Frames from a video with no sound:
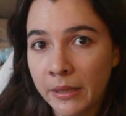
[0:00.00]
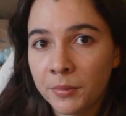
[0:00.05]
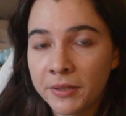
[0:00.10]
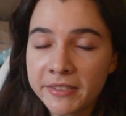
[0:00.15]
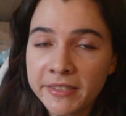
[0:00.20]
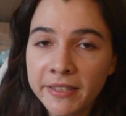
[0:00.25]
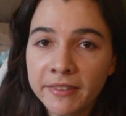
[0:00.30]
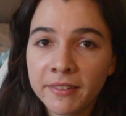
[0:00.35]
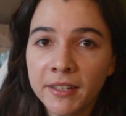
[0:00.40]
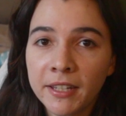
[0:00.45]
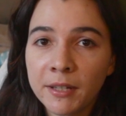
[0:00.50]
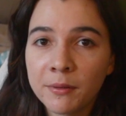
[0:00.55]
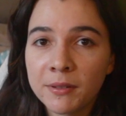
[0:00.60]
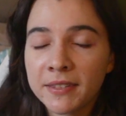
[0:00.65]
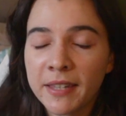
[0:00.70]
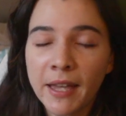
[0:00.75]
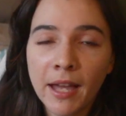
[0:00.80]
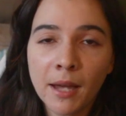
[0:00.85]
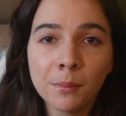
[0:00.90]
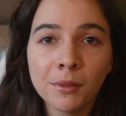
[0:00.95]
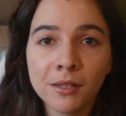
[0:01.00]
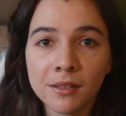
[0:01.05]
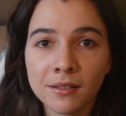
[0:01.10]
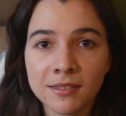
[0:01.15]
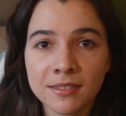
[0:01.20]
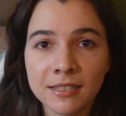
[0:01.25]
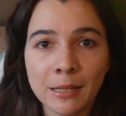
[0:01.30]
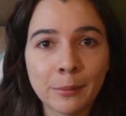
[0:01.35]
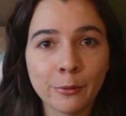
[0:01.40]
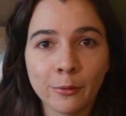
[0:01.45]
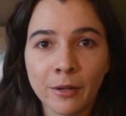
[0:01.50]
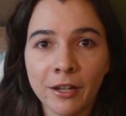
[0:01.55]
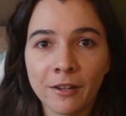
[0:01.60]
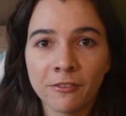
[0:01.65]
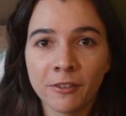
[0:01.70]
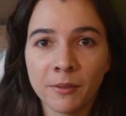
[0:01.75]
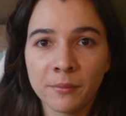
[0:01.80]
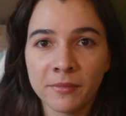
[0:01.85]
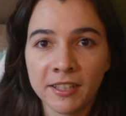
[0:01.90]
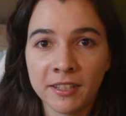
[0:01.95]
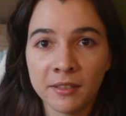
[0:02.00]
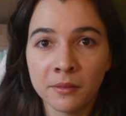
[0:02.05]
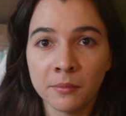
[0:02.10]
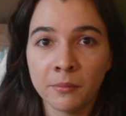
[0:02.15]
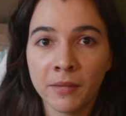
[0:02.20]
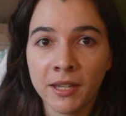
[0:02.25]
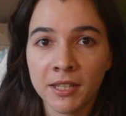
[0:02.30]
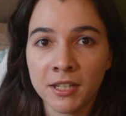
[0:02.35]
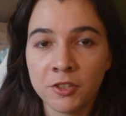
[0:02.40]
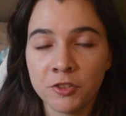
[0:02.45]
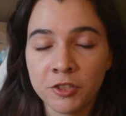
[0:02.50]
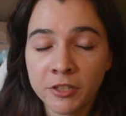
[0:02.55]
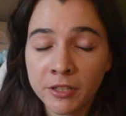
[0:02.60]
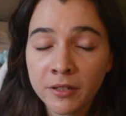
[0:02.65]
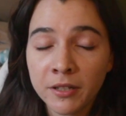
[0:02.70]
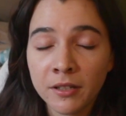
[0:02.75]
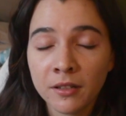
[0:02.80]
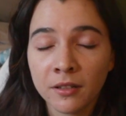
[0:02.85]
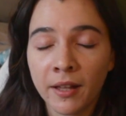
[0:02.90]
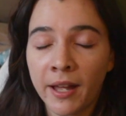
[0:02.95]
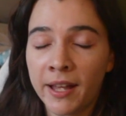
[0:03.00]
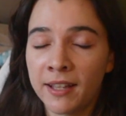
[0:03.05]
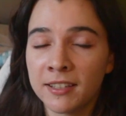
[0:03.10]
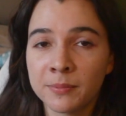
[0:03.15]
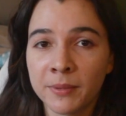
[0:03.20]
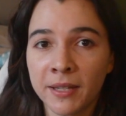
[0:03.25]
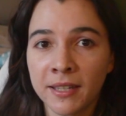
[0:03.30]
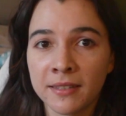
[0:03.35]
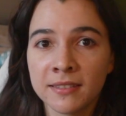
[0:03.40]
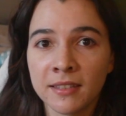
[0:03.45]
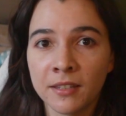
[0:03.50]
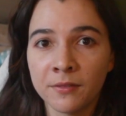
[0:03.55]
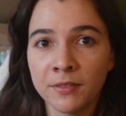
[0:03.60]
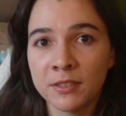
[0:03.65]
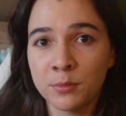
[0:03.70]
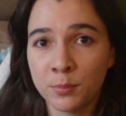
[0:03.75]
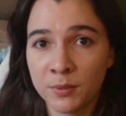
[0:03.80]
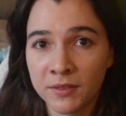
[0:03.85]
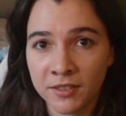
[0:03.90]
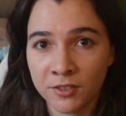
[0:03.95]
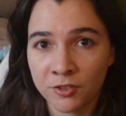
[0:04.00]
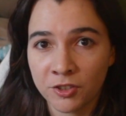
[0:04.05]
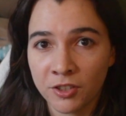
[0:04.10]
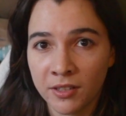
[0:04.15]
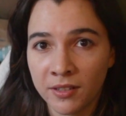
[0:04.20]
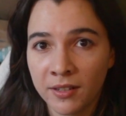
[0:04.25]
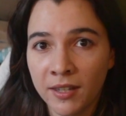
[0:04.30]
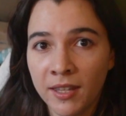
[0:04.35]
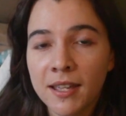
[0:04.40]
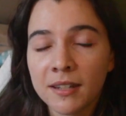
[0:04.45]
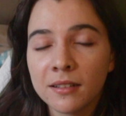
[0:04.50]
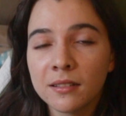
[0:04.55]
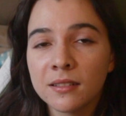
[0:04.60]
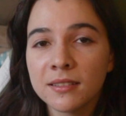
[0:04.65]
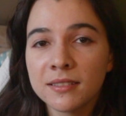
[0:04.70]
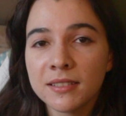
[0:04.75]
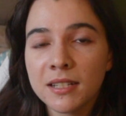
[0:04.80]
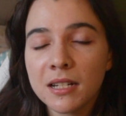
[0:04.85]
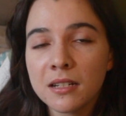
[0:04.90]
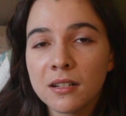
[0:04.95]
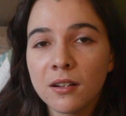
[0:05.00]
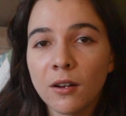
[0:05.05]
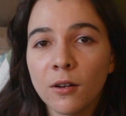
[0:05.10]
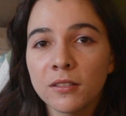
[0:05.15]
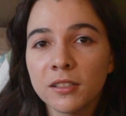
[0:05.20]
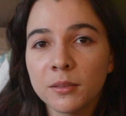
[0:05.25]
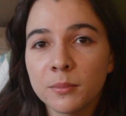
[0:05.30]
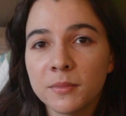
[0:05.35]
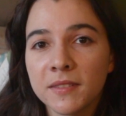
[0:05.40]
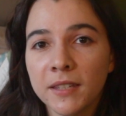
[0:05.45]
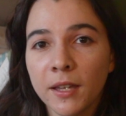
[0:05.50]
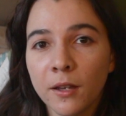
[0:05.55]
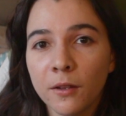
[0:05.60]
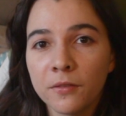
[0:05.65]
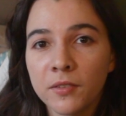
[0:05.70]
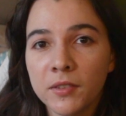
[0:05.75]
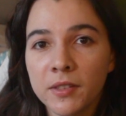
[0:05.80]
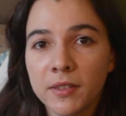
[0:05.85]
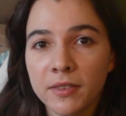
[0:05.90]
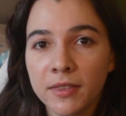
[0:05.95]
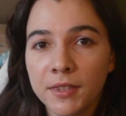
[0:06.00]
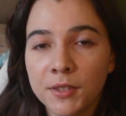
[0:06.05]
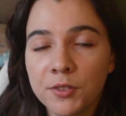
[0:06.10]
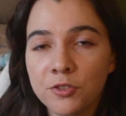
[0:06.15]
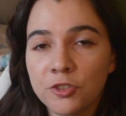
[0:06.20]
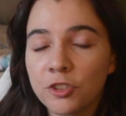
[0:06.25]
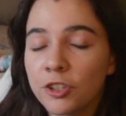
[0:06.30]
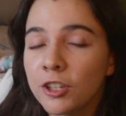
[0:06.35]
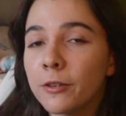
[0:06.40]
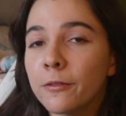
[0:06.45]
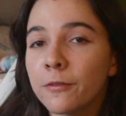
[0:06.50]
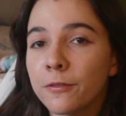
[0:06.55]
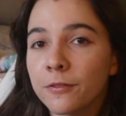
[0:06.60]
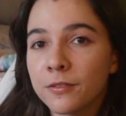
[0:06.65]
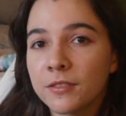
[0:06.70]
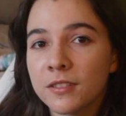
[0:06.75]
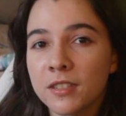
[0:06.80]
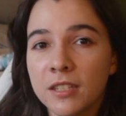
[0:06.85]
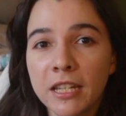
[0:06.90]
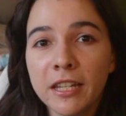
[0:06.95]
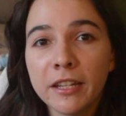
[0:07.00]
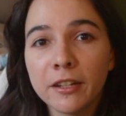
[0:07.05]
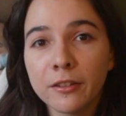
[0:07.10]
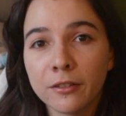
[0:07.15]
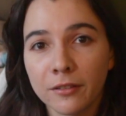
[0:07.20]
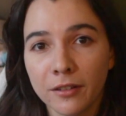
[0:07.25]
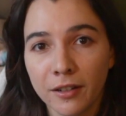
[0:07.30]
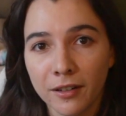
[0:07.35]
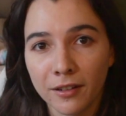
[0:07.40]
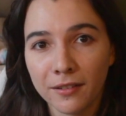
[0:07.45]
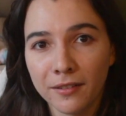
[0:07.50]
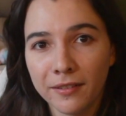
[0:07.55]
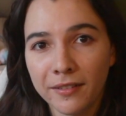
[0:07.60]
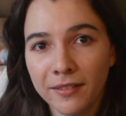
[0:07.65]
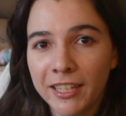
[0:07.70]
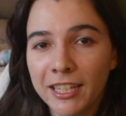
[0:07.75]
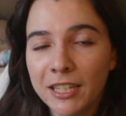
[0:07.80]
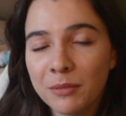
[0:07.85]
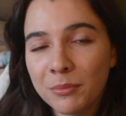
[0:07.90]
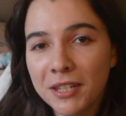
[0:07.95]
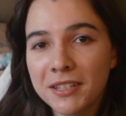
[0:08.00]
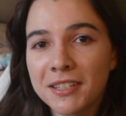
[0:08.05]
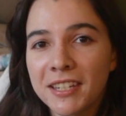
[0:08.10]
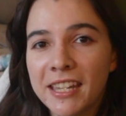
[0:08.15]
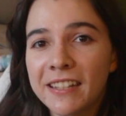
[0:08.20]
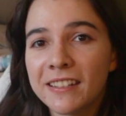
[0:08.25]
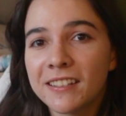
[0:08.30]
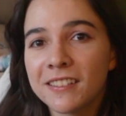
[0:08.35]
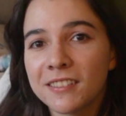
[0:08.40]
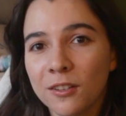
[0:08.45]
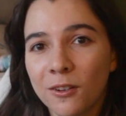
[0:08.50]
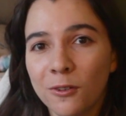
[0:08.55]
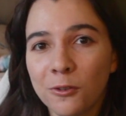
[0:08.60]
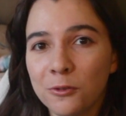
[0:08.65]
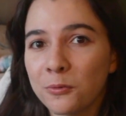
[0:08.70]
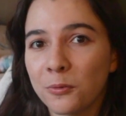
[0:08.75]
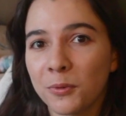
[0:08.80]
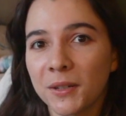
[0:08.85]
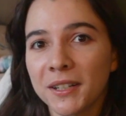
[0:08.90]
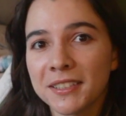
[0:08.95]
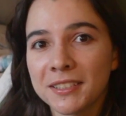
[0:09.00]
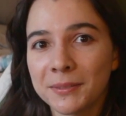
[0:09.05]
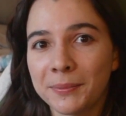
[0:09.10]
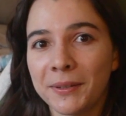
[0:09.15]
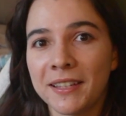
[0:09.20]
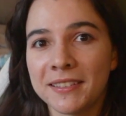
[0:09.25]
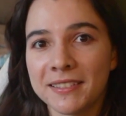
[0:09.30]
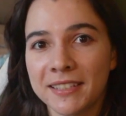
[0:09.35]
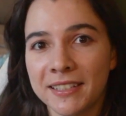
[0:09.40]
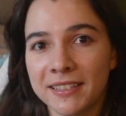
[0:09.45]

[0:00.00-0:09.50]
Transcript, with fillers: but said that he was happy to step away from the managerial aspects of his position and instead called himself the Chief Tinkerer. He maintained his own workspace